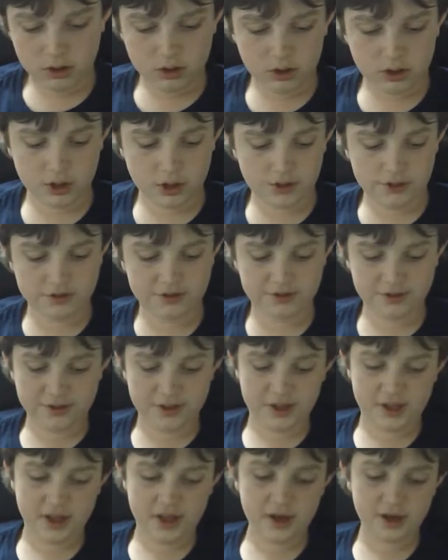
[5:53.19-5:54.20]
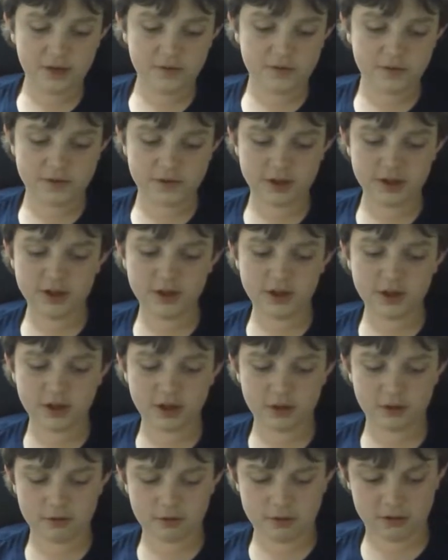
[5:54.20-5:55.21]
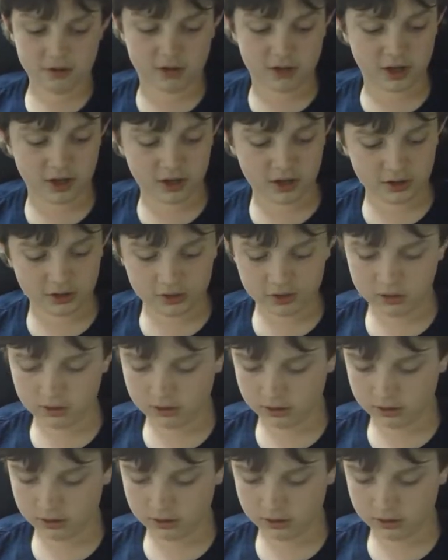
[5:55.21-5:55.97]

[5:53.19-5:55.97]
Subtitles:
is the NFC antenna